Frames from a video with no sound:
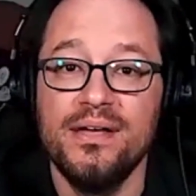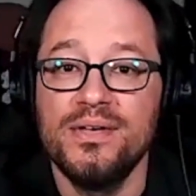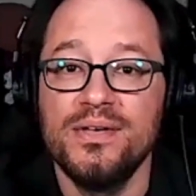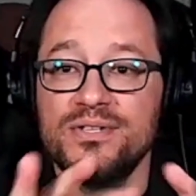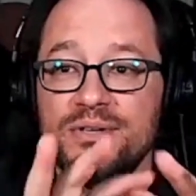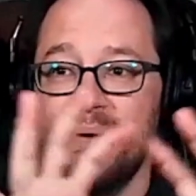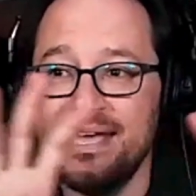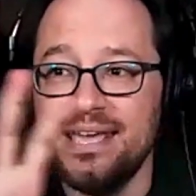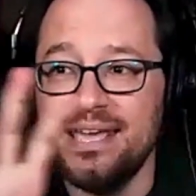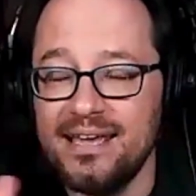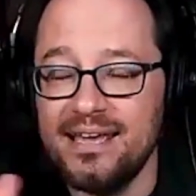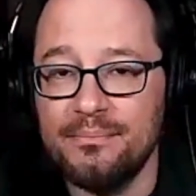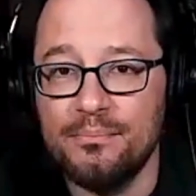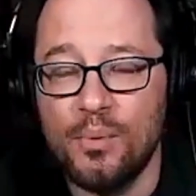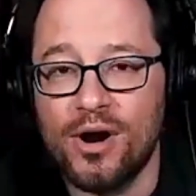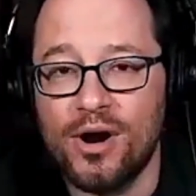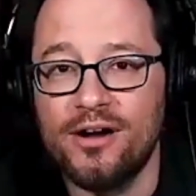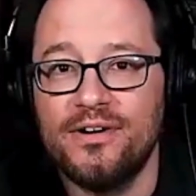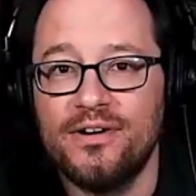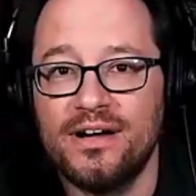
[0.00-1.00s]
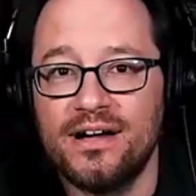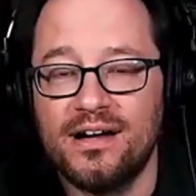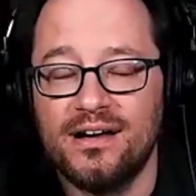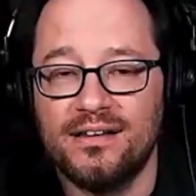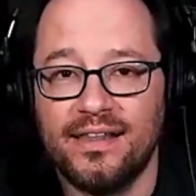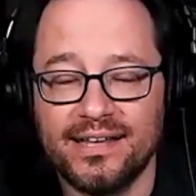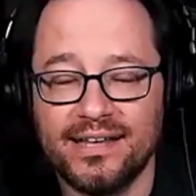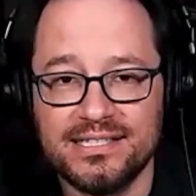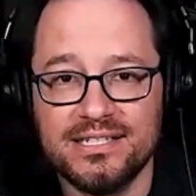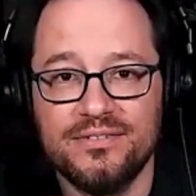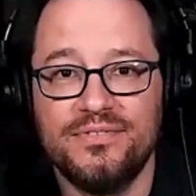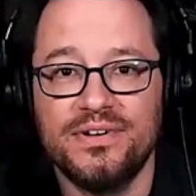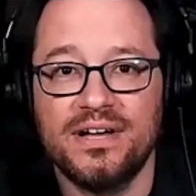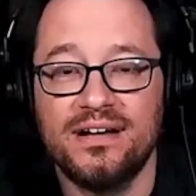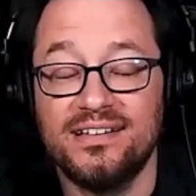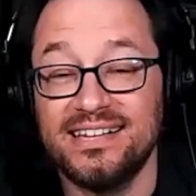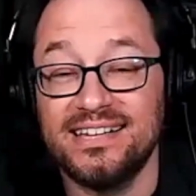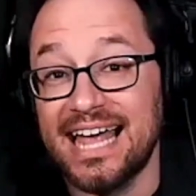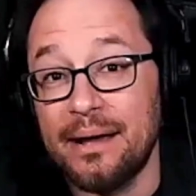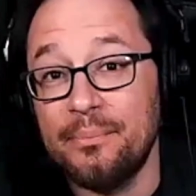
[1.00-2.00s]
So making it more of a collective and
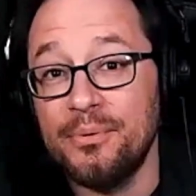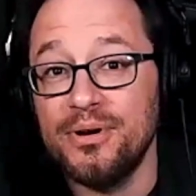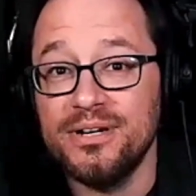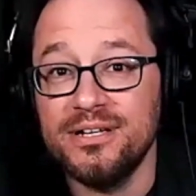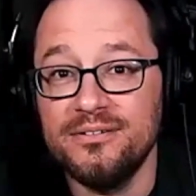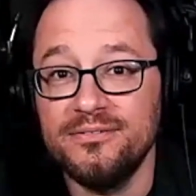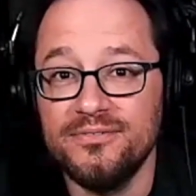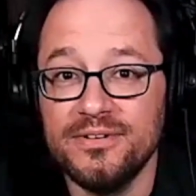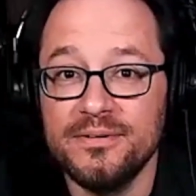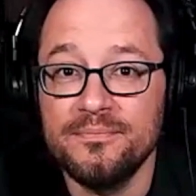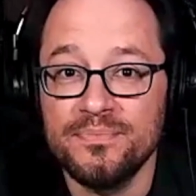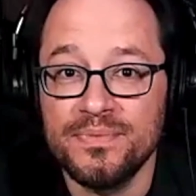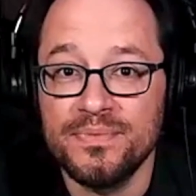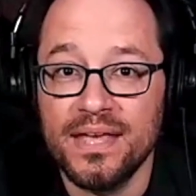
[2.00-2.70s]
collaborative